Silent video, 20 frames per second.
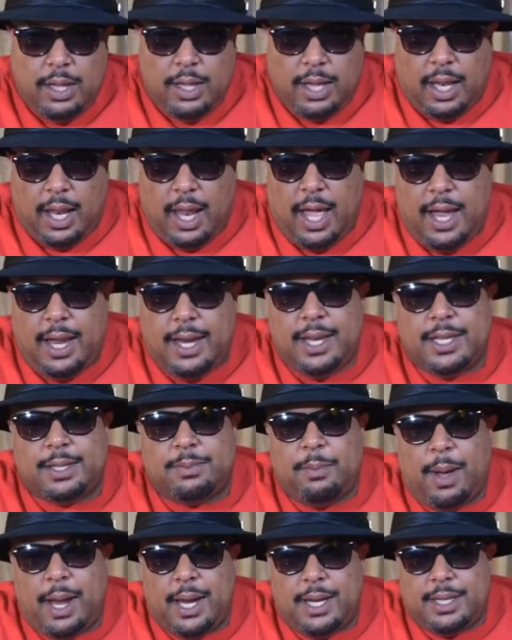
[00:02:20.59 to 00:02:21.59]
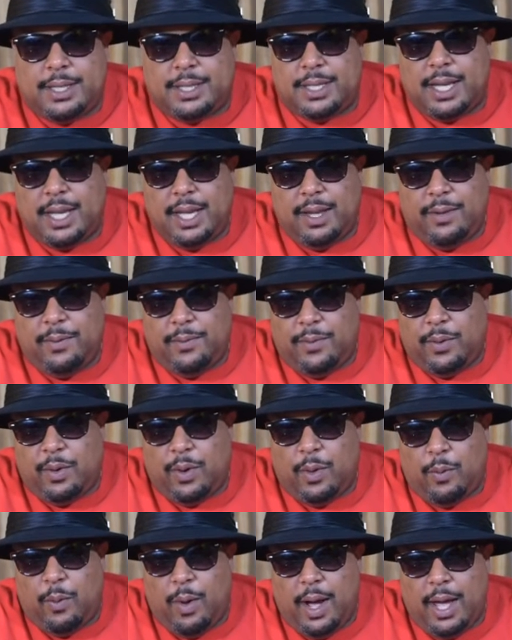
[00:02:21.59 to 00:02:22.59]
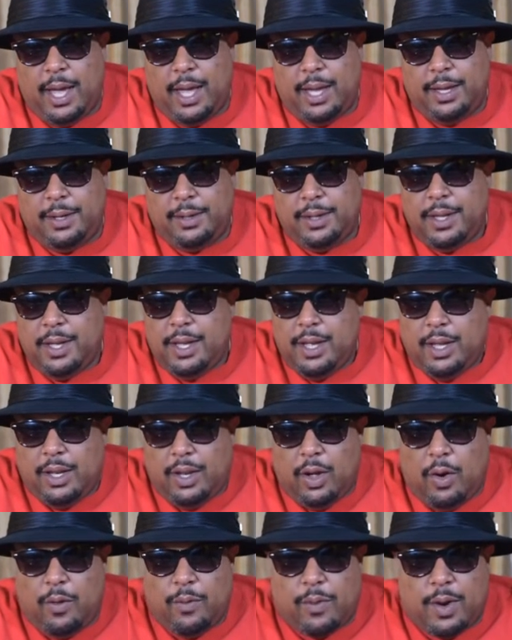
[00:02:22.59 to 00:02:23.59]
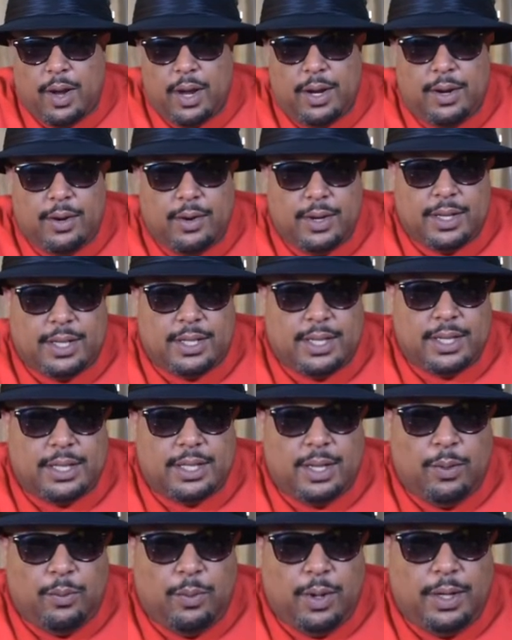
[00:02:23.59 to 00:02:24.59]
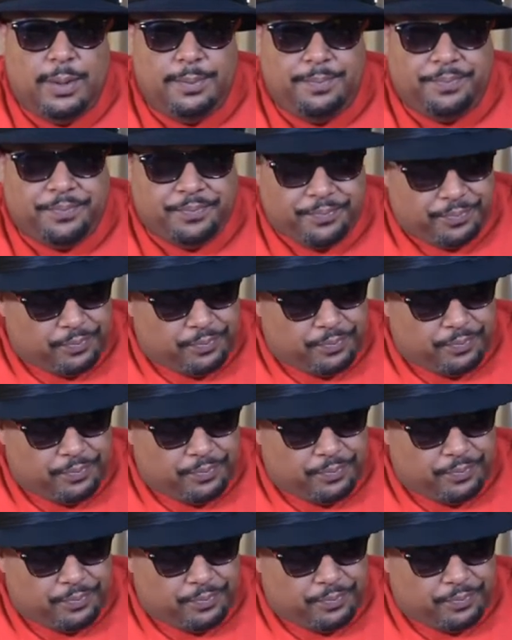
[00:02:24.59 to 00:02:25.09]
The line is minus 10 for Hawaii. The over-under is 61.